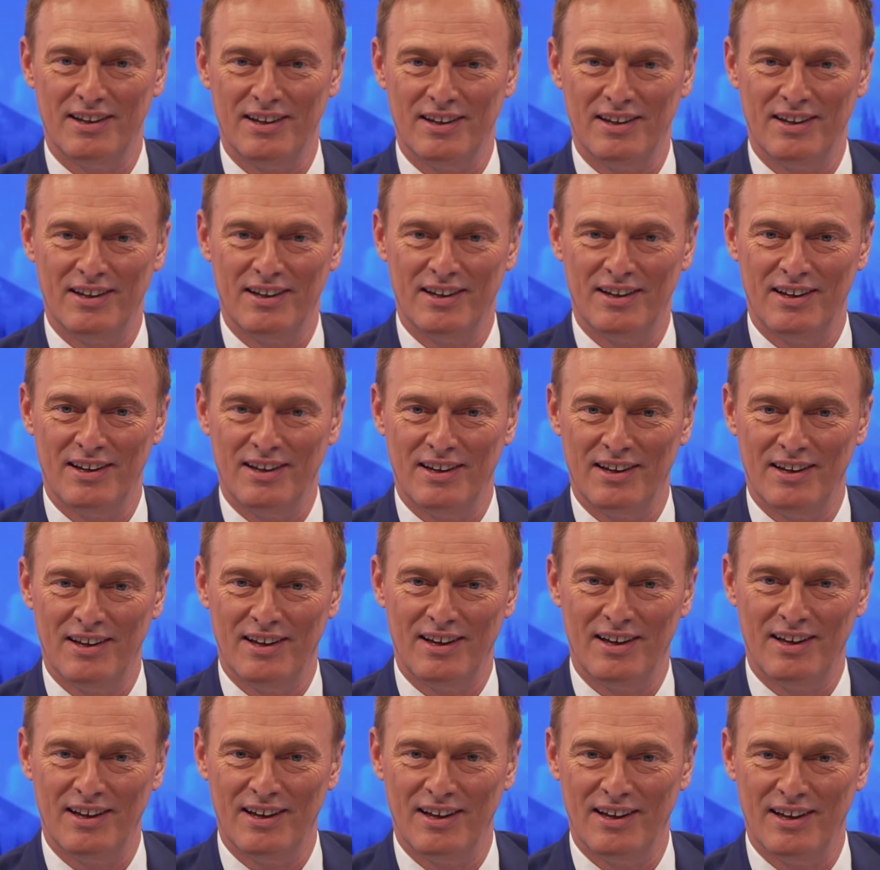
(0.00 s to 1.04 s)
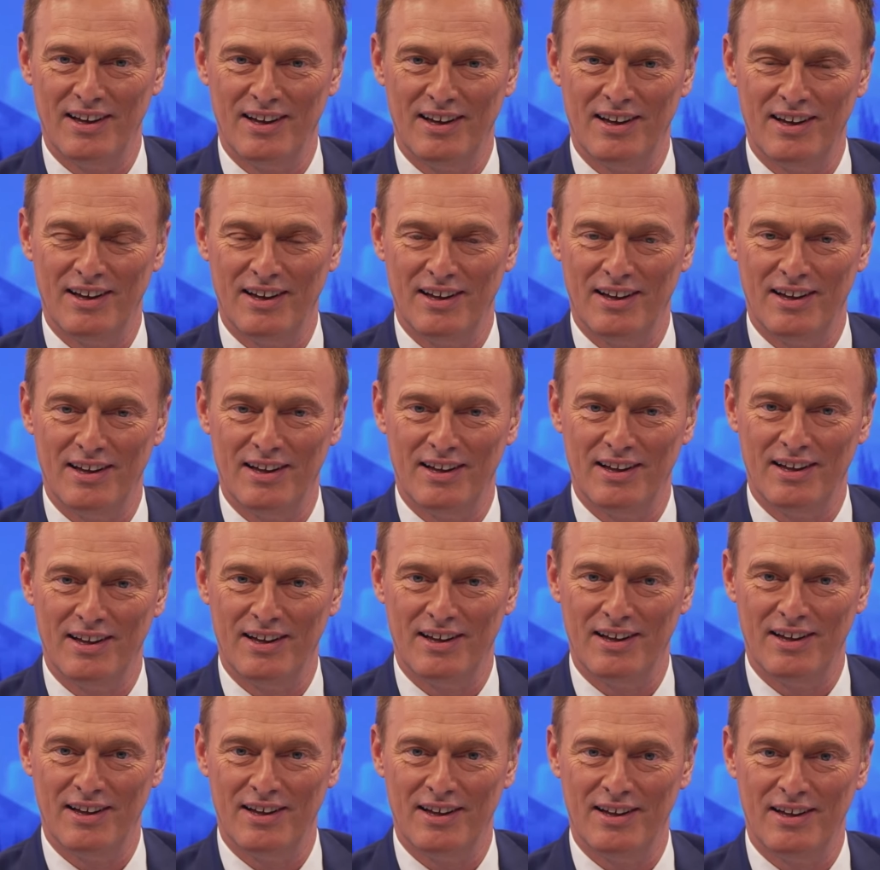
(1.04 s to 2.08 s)

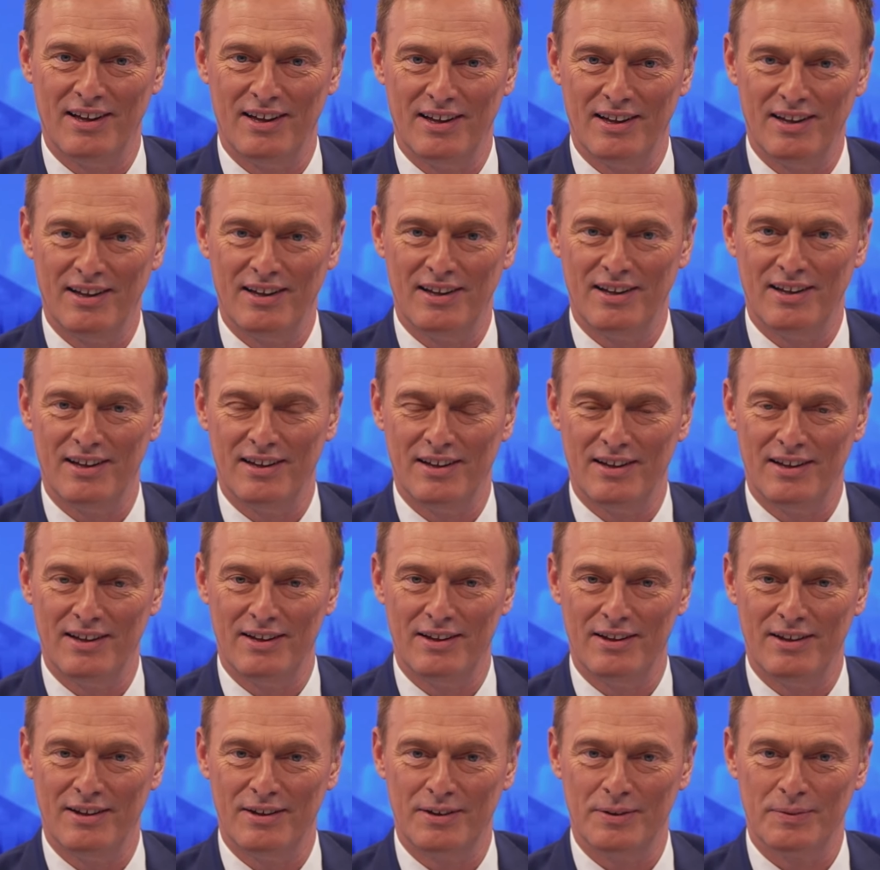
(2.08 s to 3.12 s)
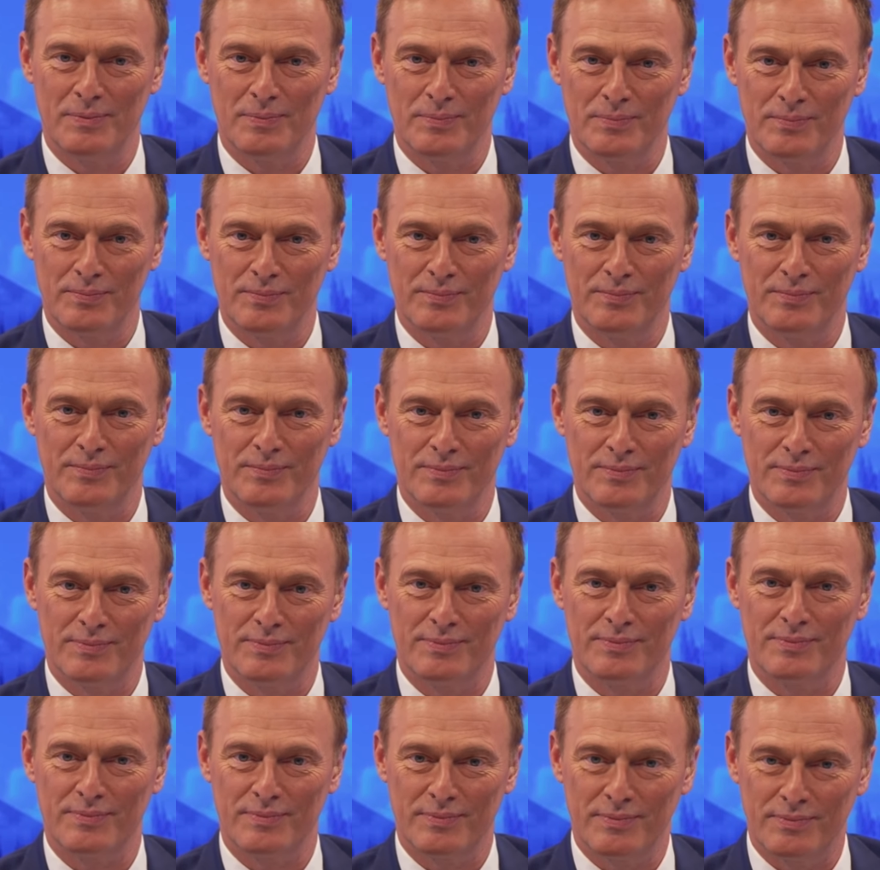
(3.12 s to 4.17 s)

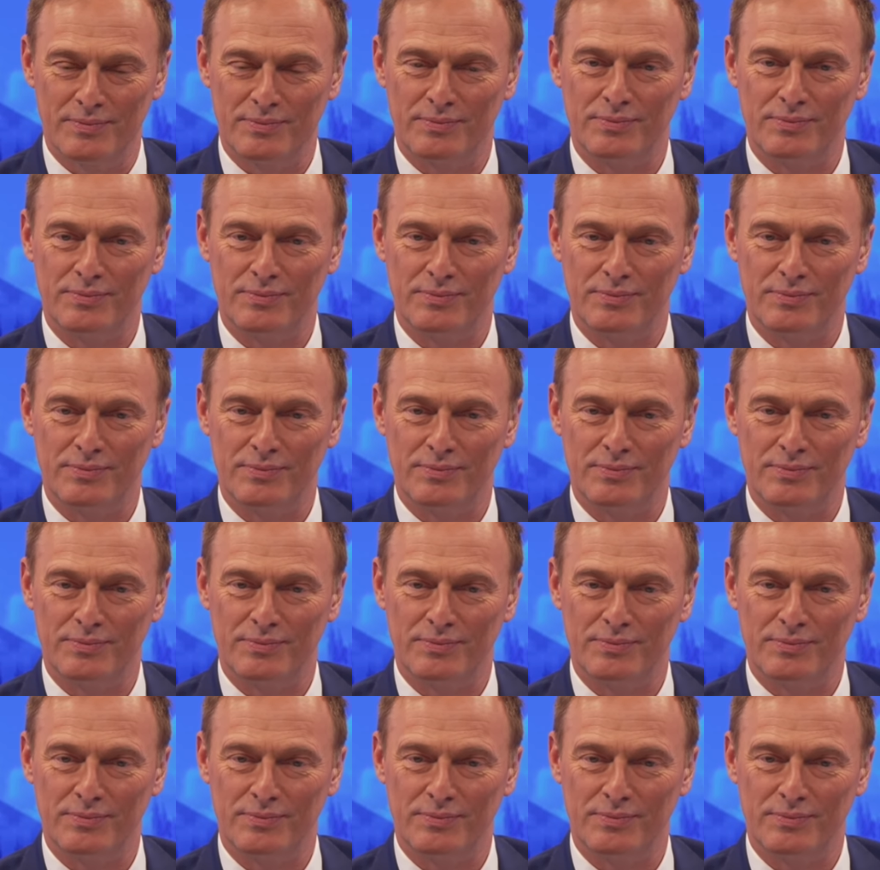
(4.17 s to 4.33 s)
The person shown says nothing.